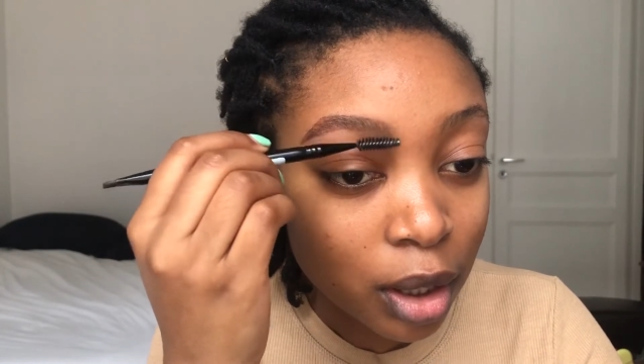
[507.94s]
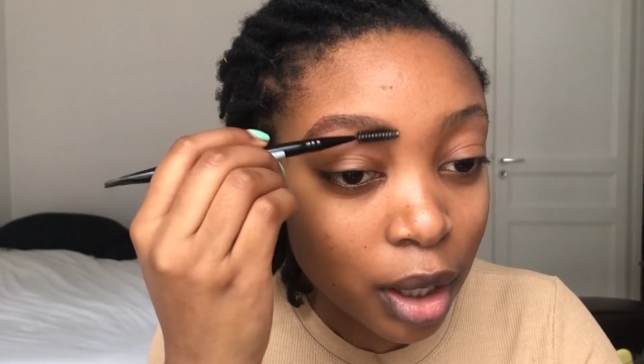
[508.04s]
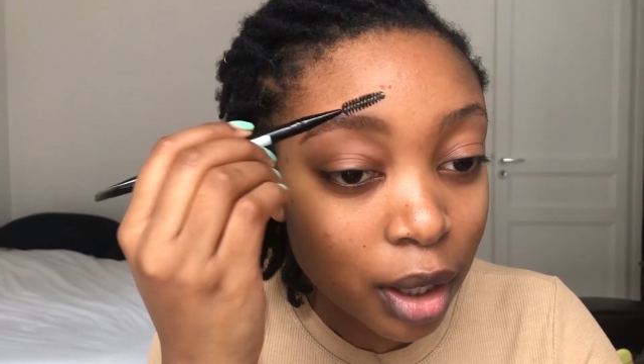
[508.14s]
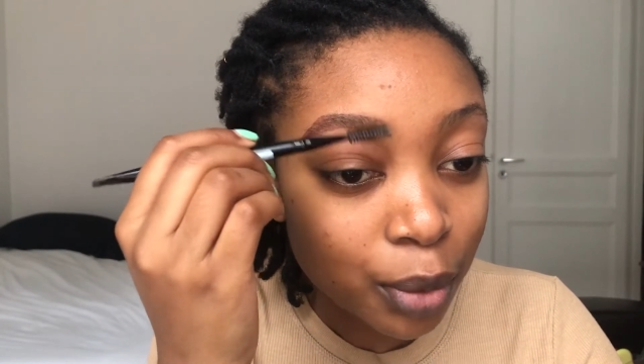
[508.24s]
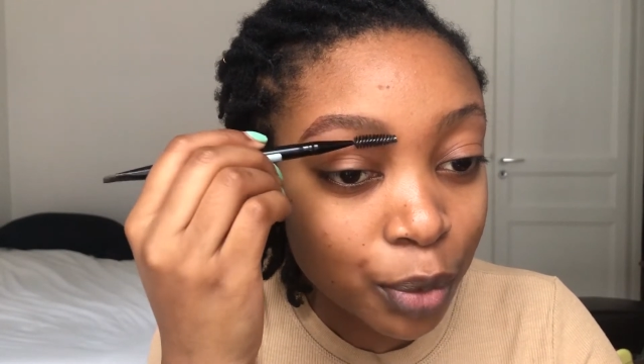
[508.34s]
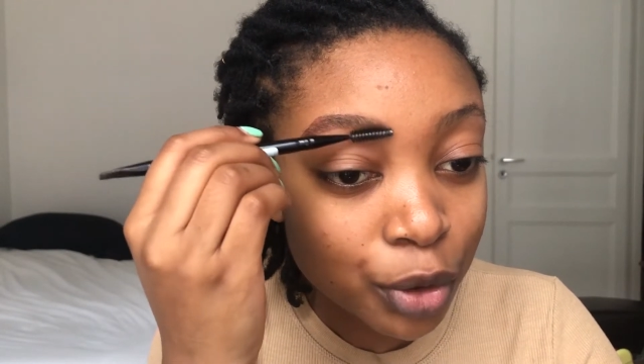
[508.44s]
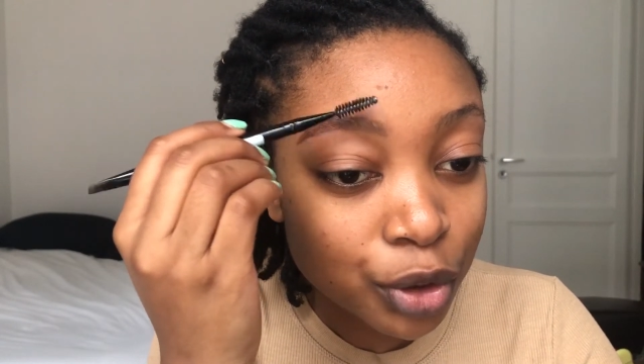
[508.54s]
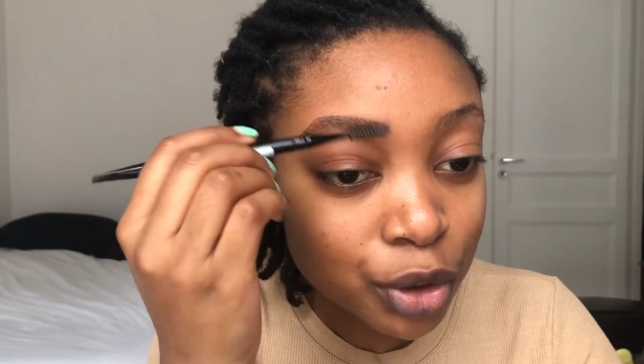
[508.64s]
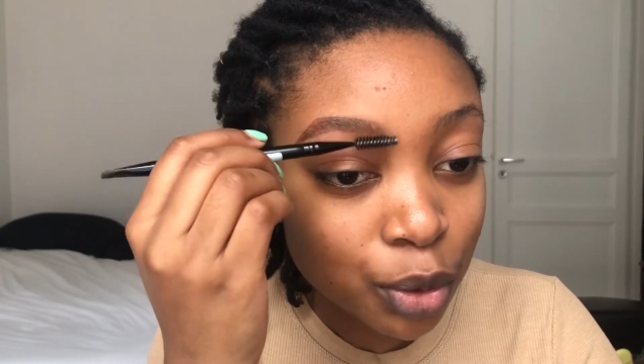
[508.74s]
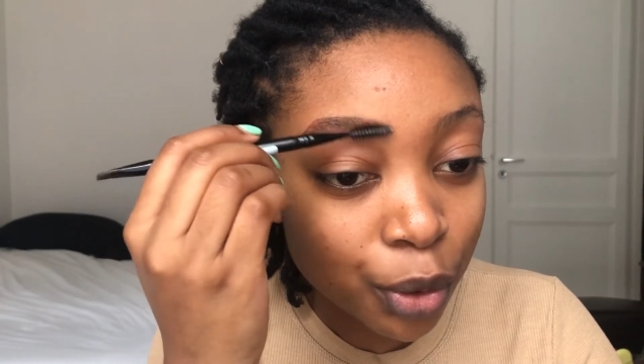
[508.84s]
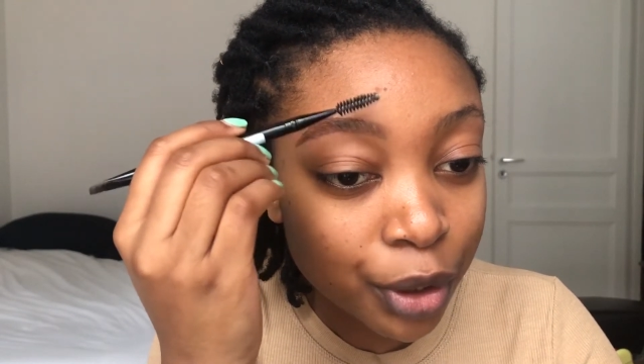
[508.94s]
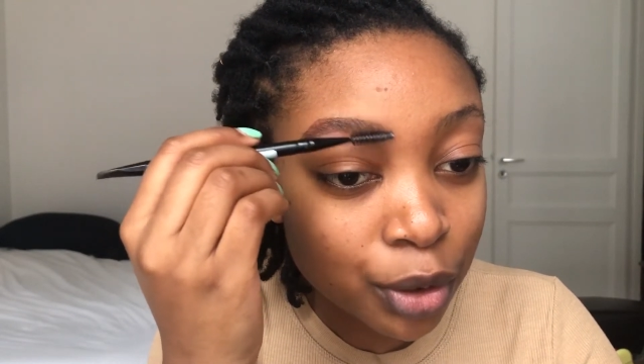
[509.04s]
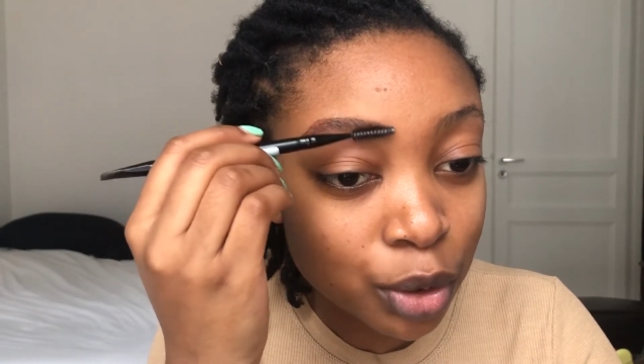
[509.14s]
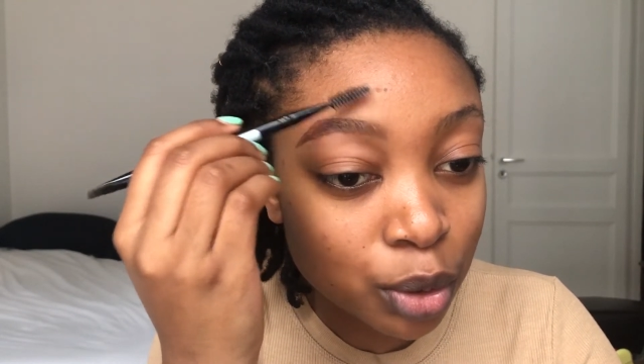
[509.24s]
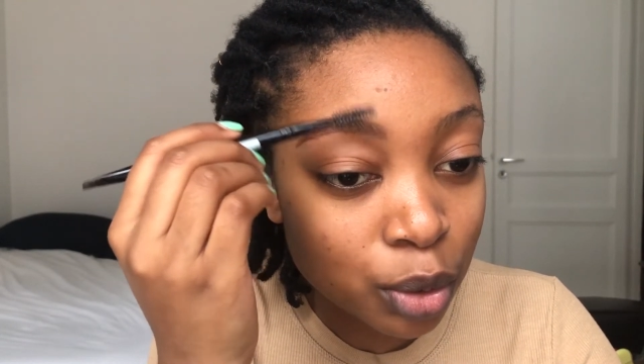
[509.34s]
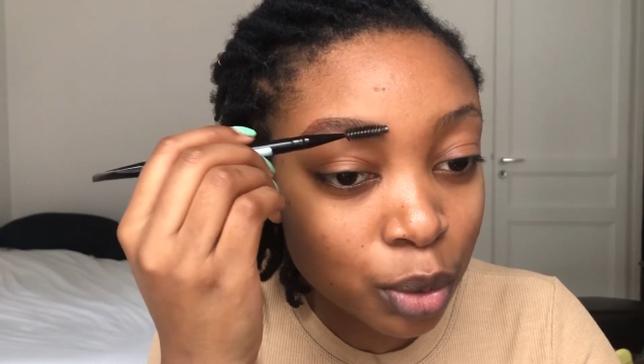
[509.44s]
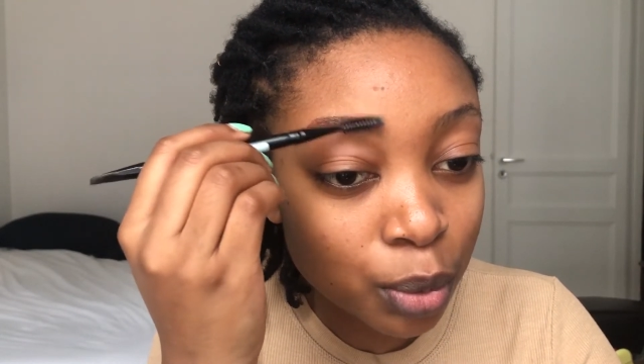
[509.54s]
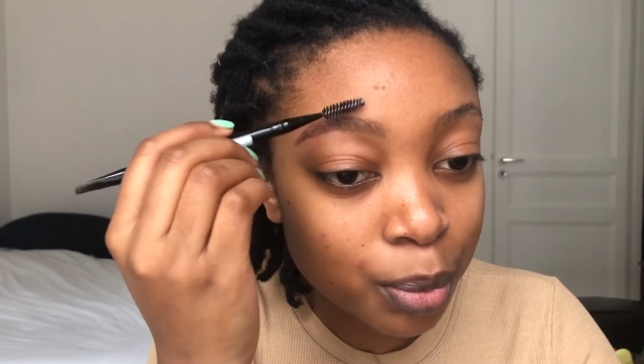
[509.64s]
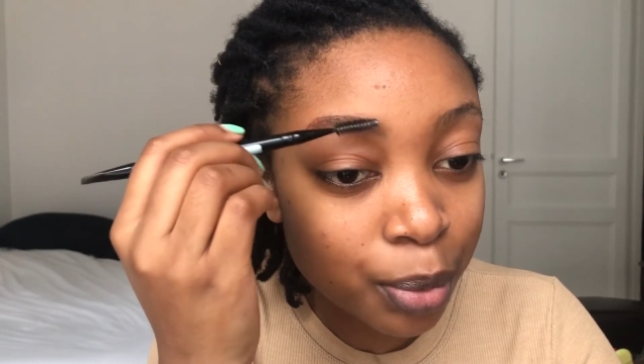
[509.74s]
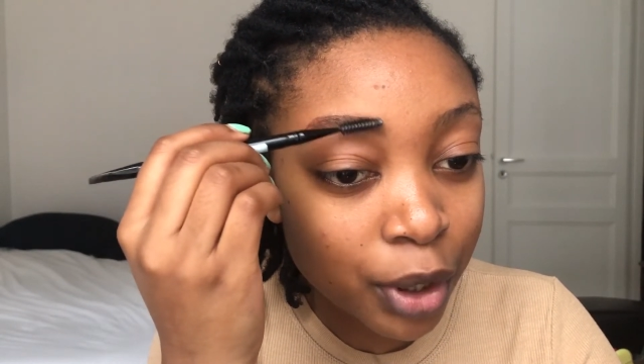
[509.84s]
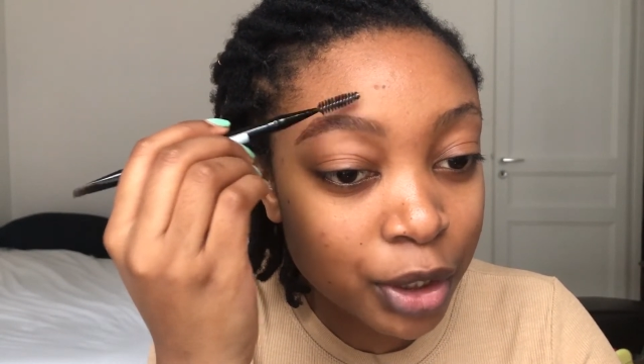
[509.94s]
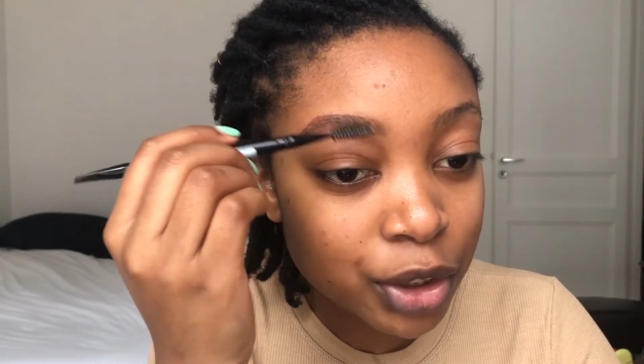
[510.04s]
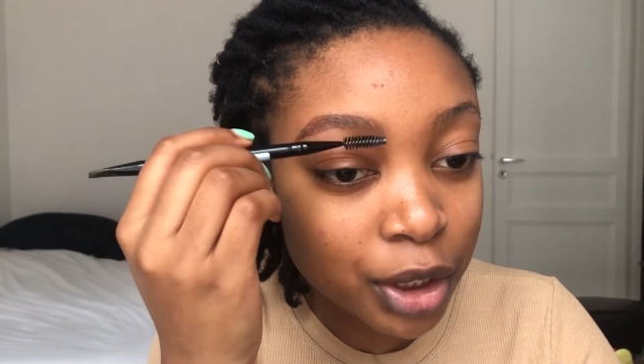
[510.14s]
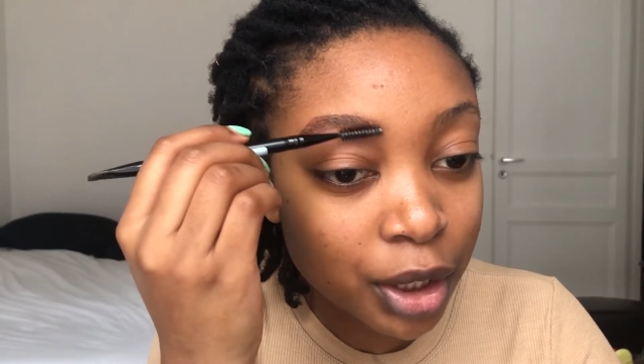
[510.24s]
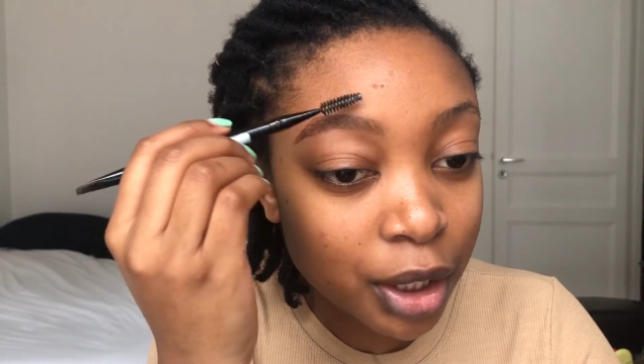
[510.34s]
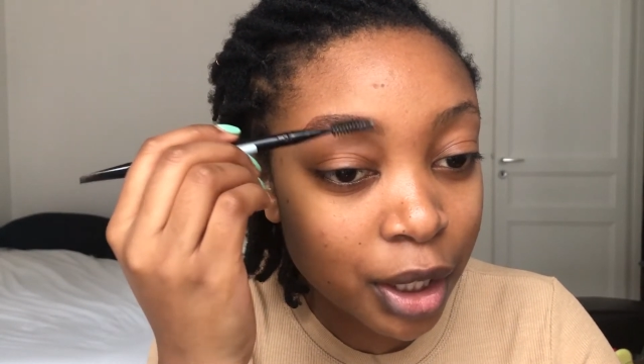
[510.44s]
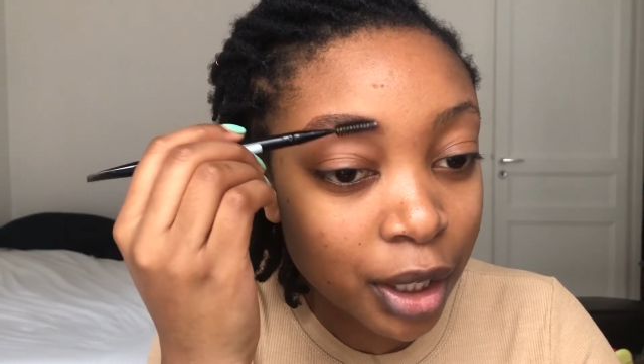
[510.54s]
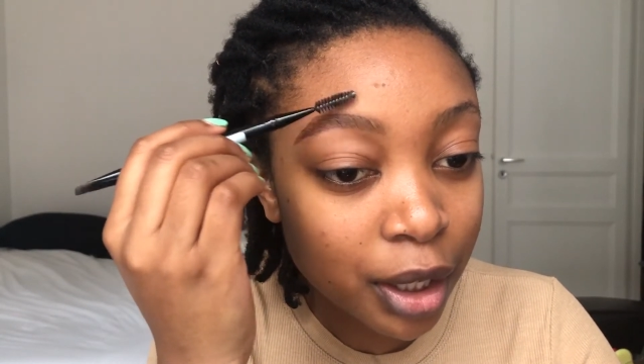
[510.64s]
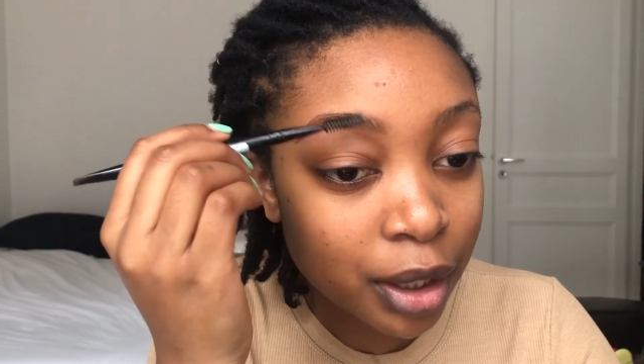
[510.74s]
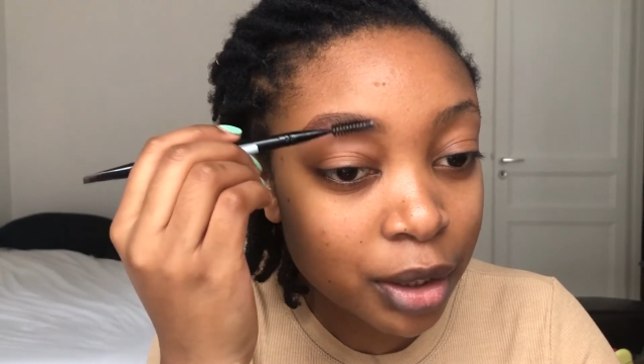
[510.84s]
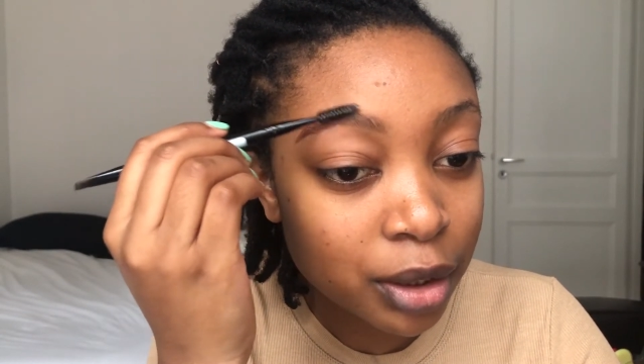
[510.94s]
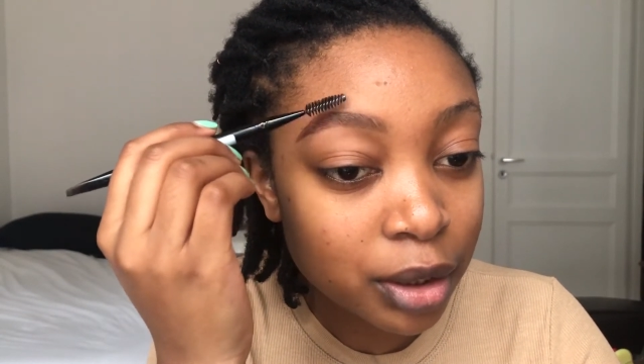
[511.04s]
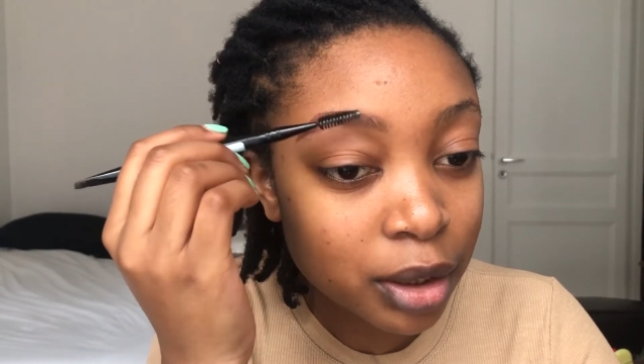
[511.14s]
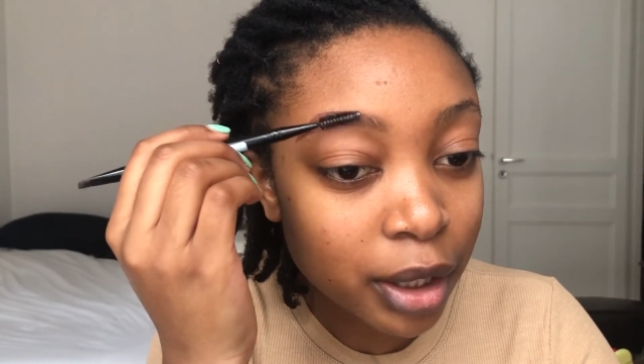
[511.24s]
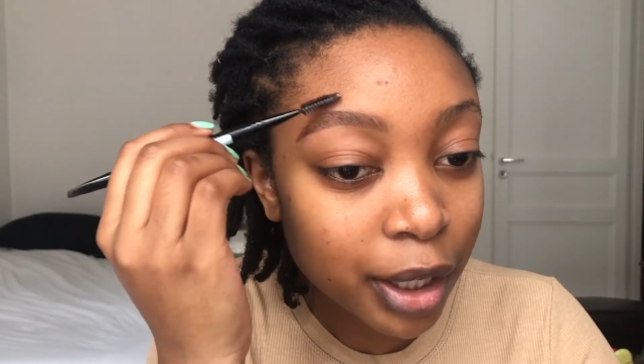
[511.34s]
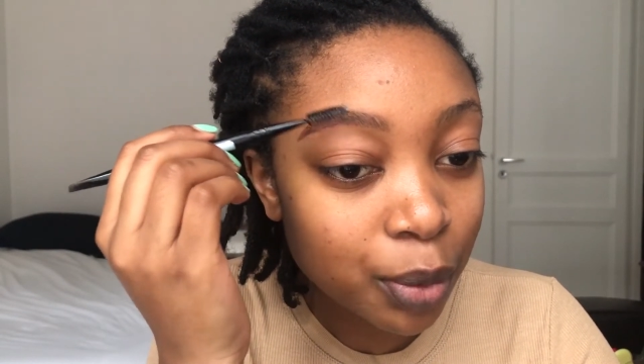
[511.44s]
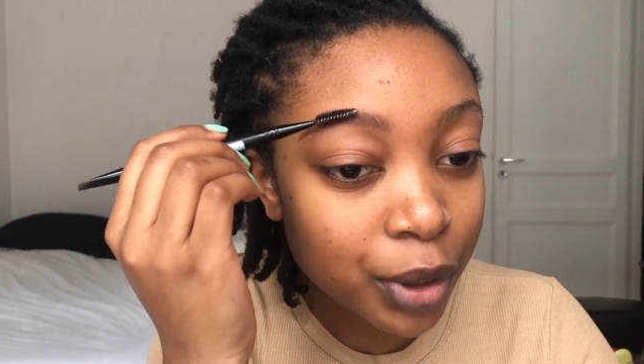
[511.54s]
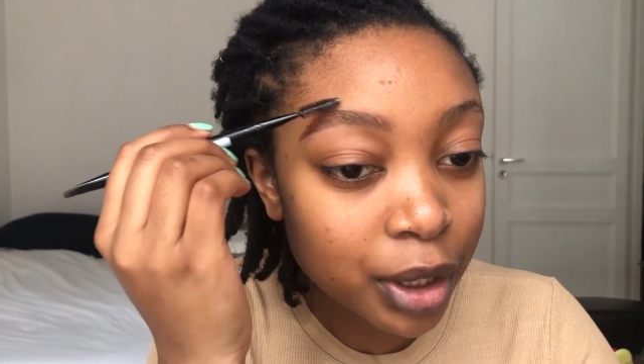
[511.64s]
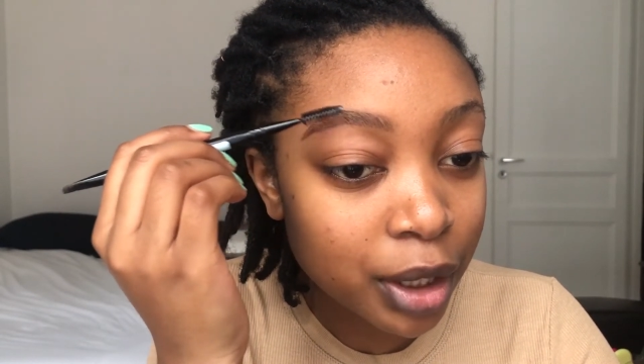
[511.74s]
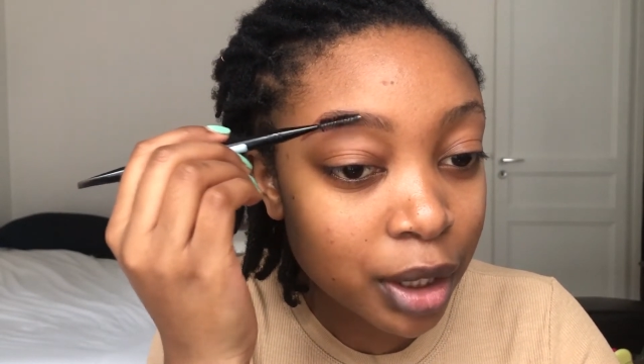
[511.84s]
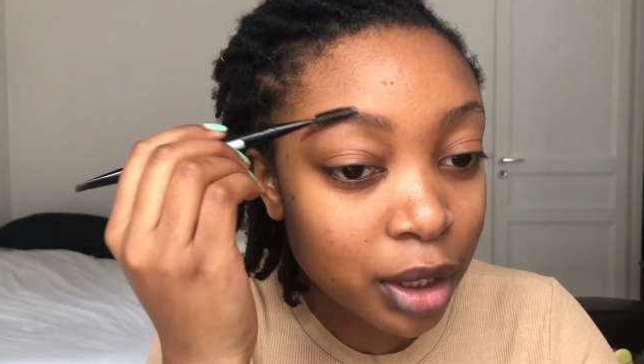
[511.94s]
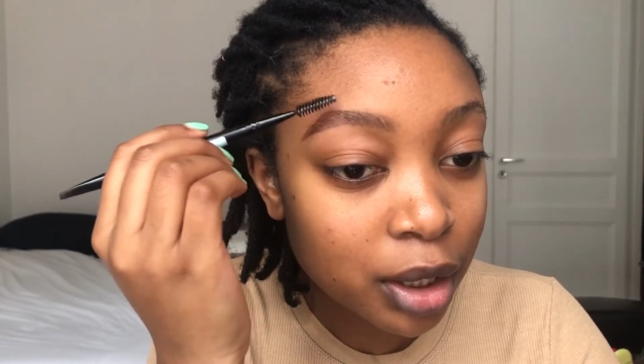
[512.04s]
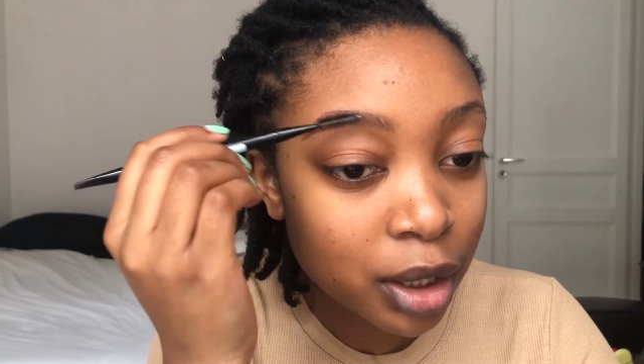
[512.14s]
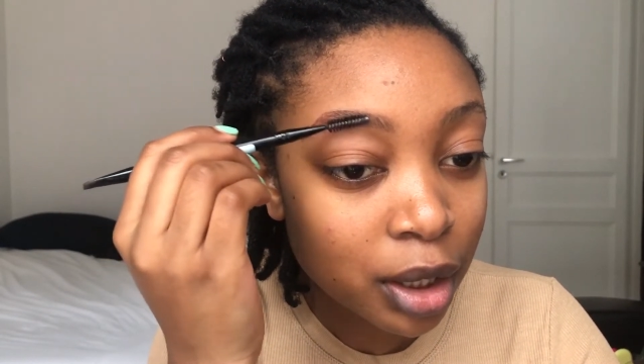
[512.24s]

And we're just going to brush it again like we did,